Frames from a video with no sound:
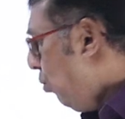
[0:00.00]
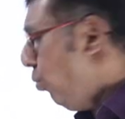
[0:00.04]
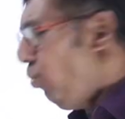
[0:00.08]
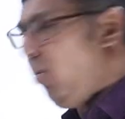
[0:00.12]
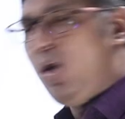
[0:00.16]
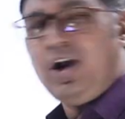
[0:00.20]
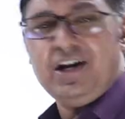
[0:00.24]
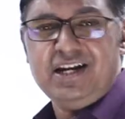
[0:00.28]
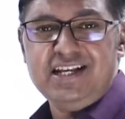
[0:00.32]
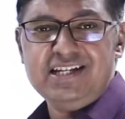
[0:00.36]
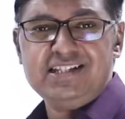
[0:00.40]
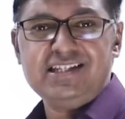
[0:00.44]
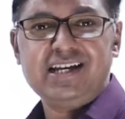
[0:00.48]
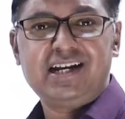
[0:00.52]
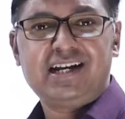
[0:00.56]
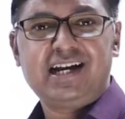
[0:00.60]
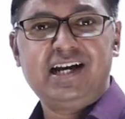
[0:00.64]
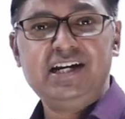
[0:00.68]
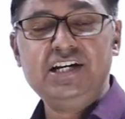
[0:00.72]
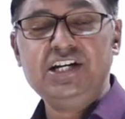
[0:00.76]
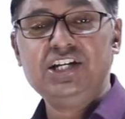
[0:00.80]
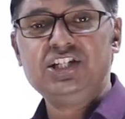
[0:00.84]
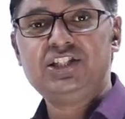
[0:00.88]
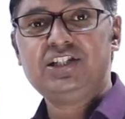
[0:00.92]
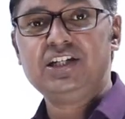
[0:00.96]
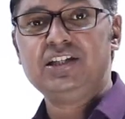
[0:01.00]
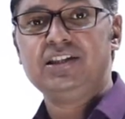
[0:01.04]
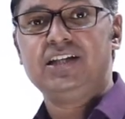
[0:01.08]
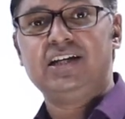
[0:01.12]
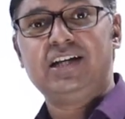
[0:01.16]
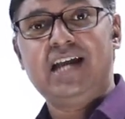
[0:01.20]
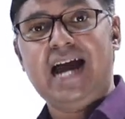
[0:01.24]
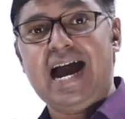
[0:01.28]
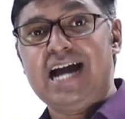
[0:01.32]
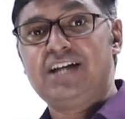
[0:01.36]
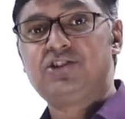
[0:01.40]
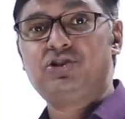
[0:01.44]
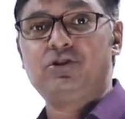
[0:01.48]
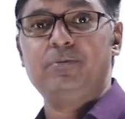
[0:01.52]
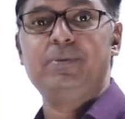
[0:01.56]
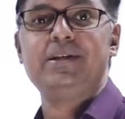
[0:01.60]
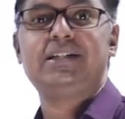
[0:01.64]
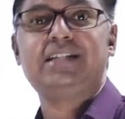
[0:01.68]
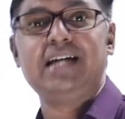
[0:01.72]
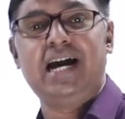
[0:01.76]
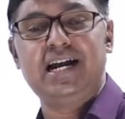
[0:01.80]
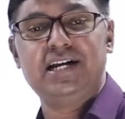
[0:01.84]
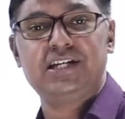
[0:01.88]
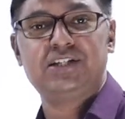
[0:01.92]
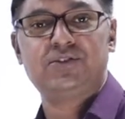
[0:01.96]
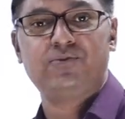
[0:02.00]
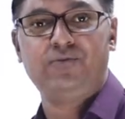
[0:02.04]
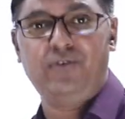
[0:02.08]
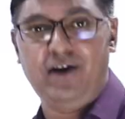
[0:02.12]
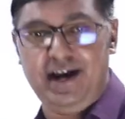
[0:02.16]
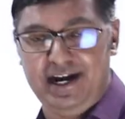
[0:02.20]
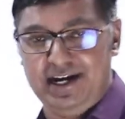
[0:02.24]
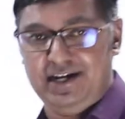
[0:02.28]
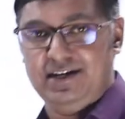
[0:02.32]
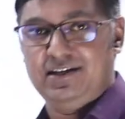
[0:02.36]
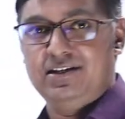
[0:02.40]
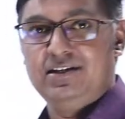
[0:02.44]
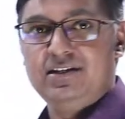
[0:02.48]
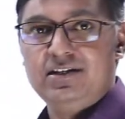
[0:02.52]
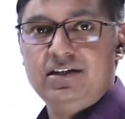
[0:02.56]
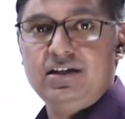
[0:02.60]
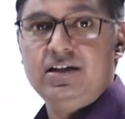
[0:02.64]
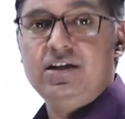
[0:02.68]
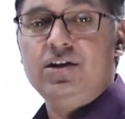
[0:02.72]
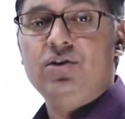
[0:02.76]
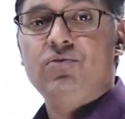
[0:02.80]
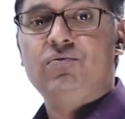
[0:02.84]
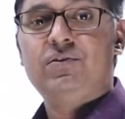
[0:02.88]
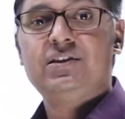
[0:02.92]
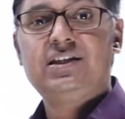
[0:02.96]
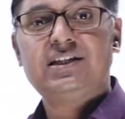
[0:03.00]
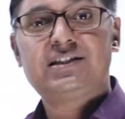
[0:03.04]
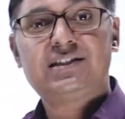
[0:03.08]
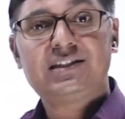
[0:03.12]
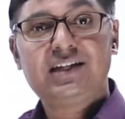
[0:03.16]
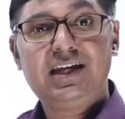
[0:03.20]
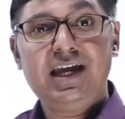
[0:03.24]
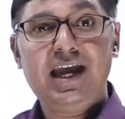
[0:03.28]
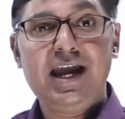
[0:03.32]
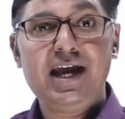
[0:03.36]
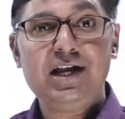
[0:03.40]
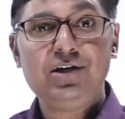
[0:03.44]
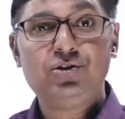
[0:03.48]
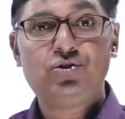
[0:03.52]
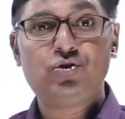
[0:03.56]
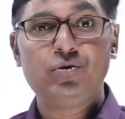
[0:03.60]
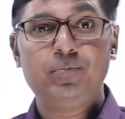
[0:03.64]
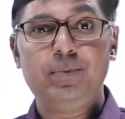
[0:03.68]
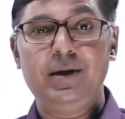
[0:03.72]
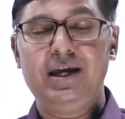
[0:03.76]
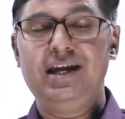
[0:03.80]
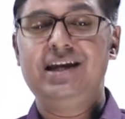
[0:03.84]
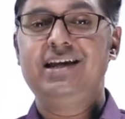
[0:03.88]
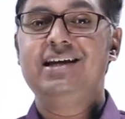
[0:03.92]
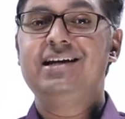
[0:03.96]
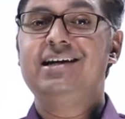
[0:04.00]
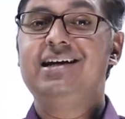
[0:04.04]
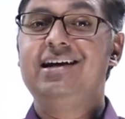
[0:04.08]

What is the condition that has to be satisfied for the scale to be